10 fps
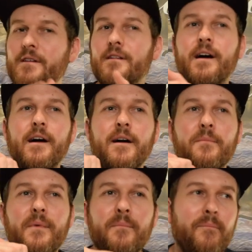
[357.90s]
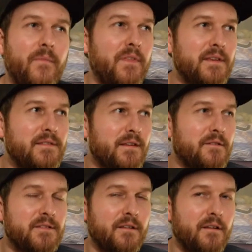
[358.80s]
it. Um, these things
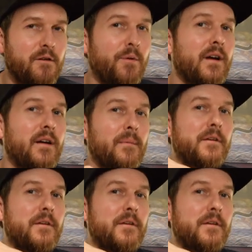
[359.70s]
are selling out quick. I'm